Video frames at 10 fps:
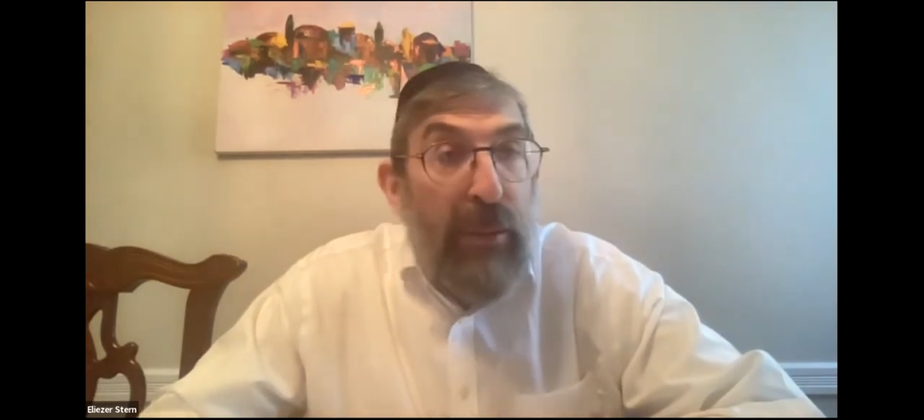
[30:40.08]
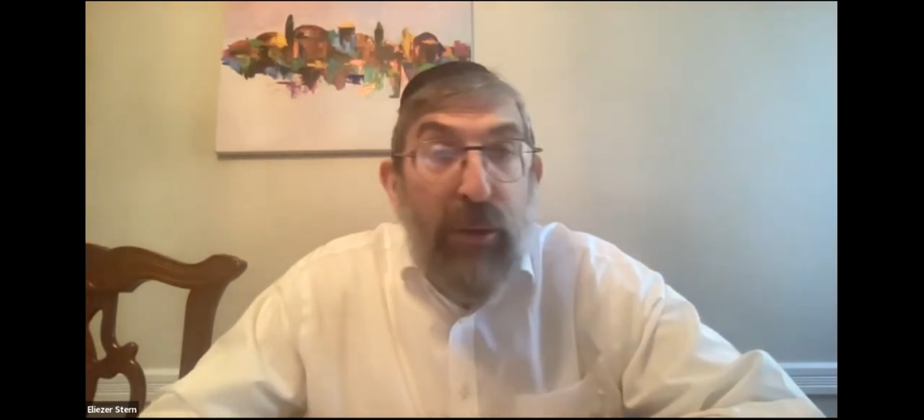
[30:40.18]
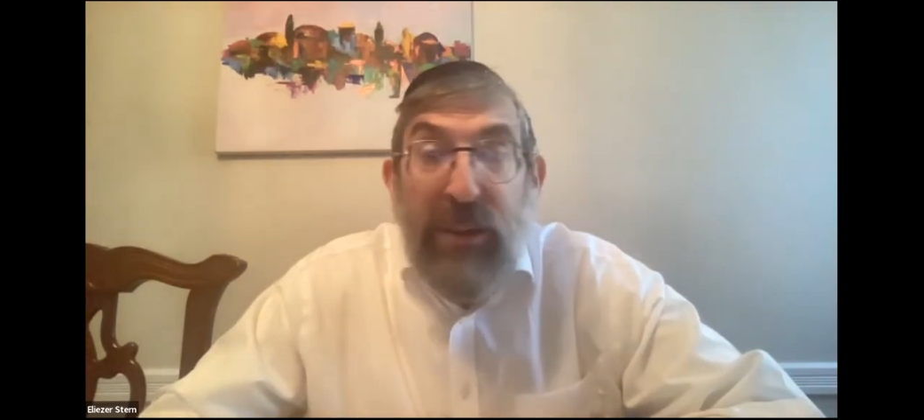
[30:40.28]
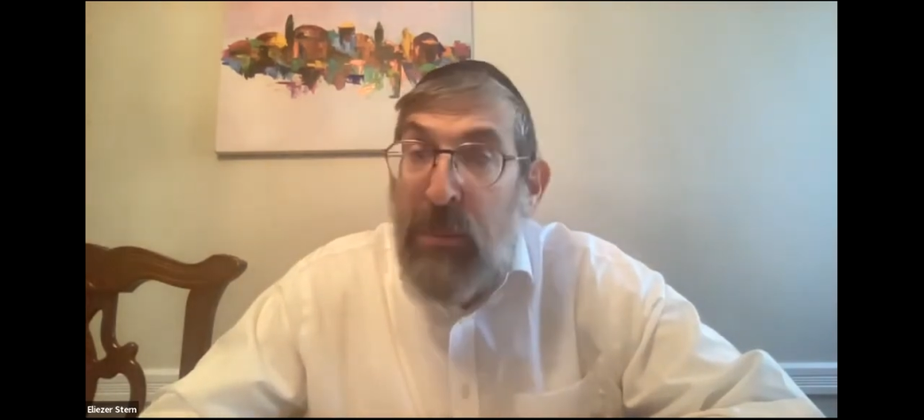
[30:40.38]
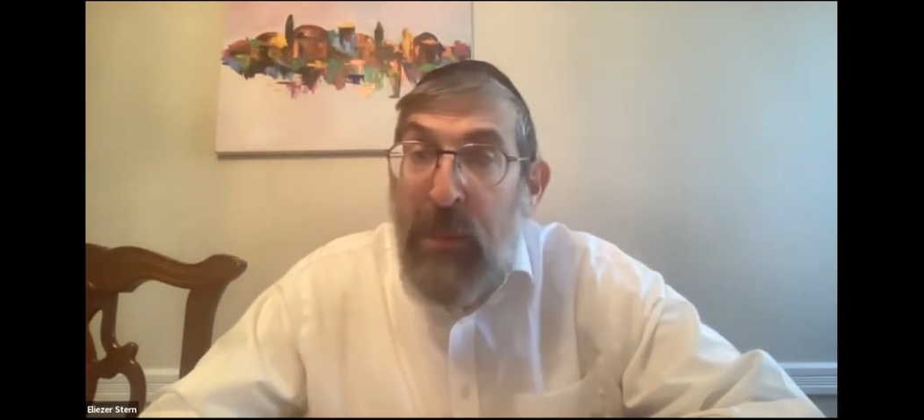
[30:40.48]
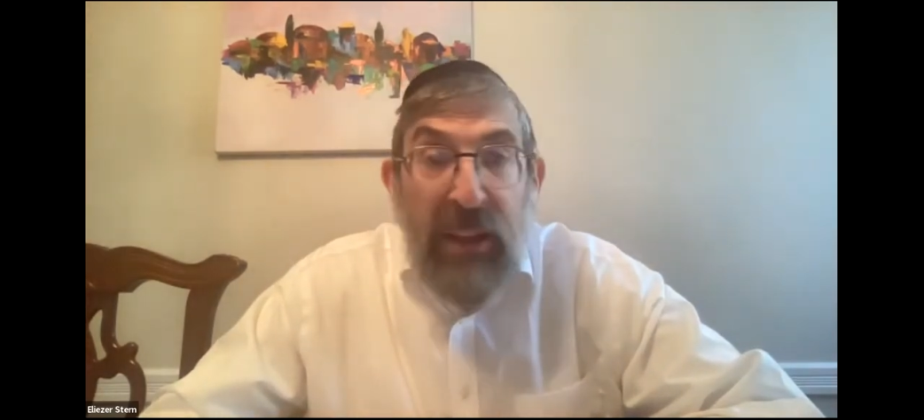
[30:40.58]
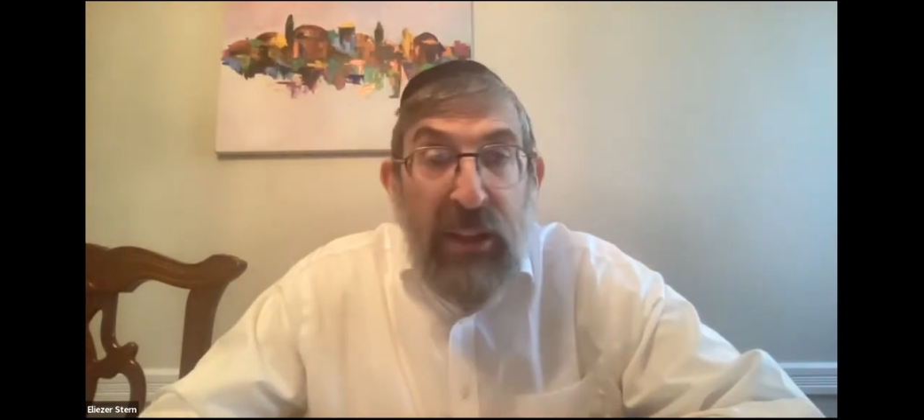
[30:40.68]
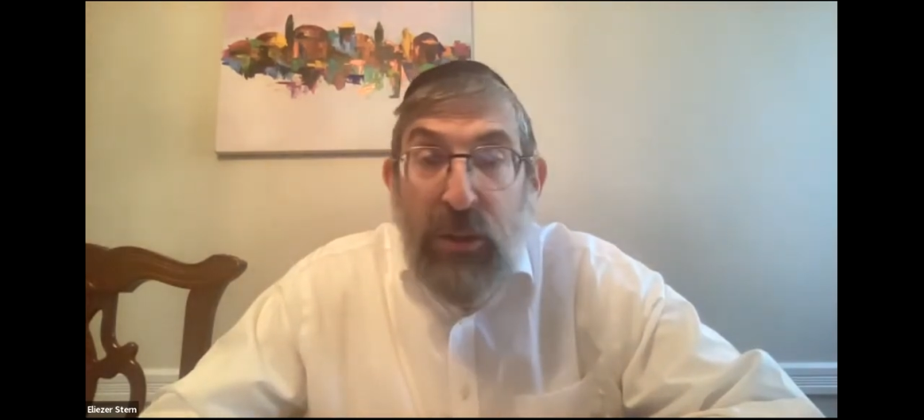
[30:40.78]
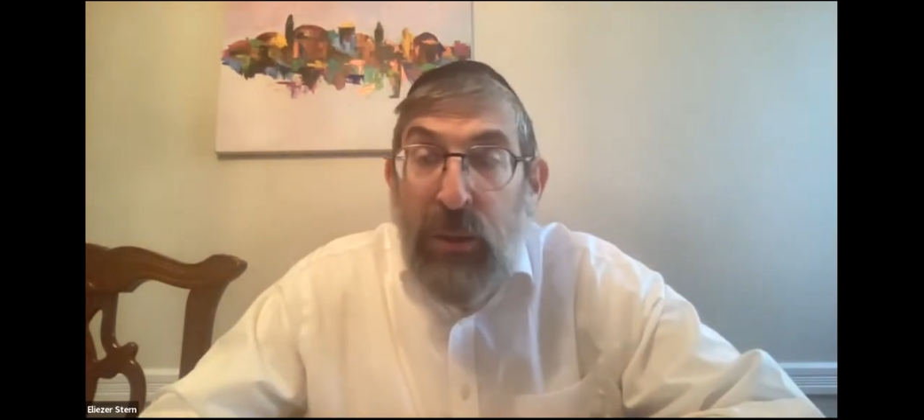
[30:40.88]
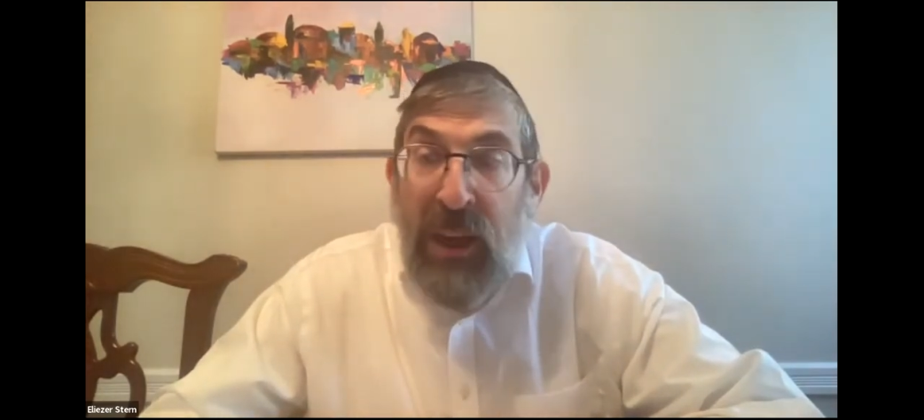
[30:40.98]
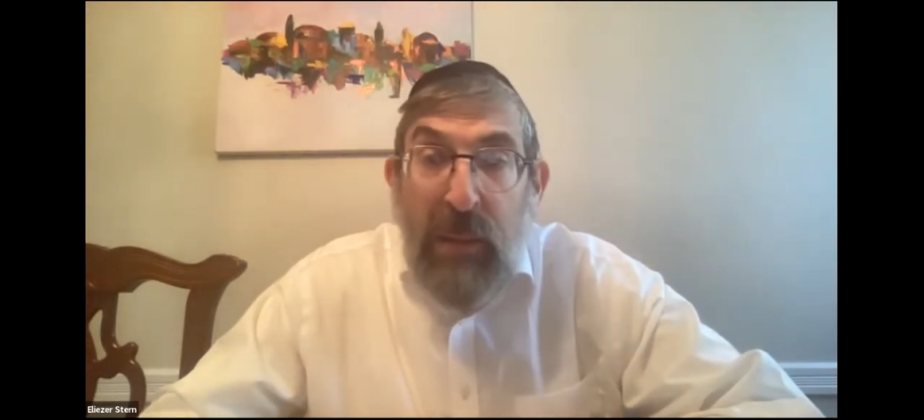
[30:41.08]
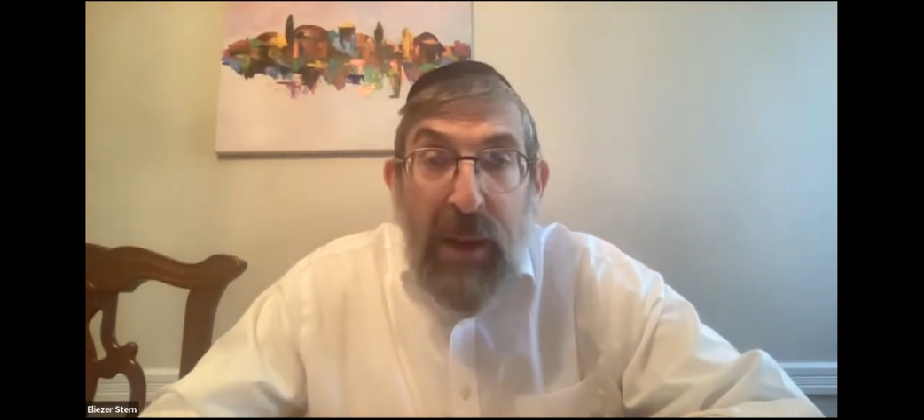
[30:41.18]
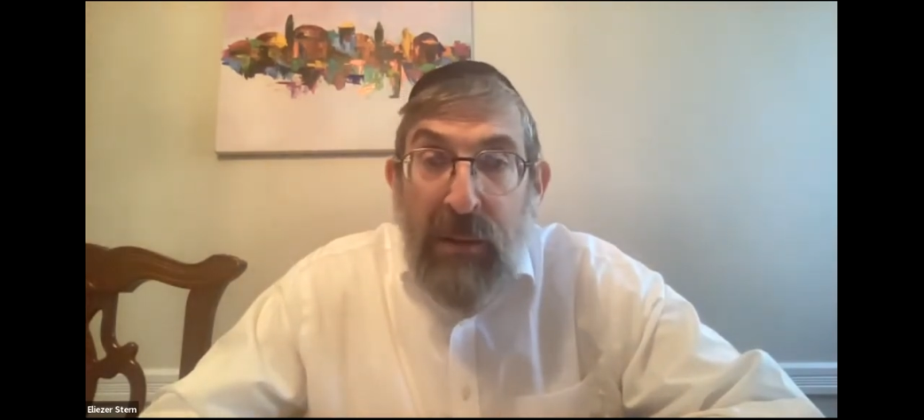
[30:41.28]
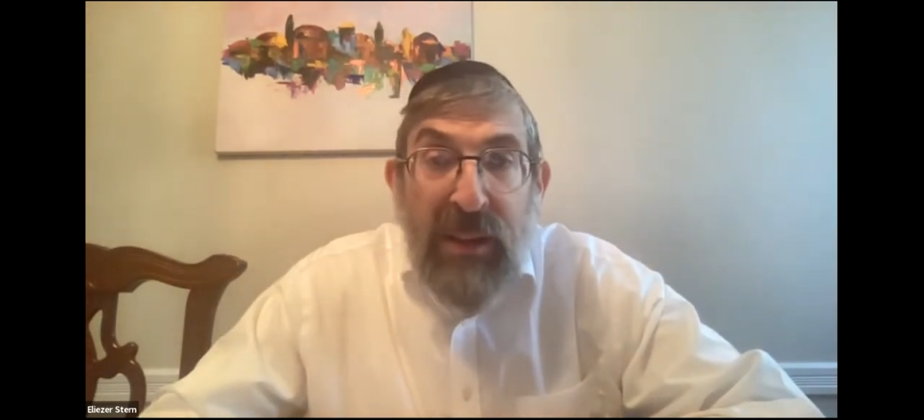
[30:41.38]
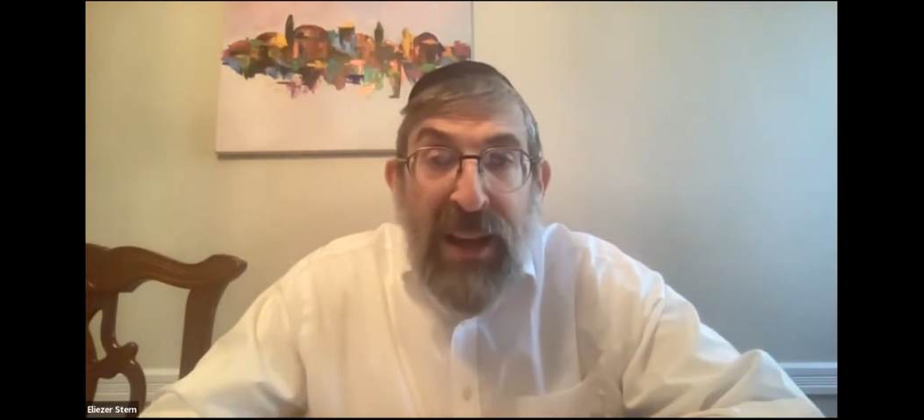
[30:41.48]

because the male issue can't marry into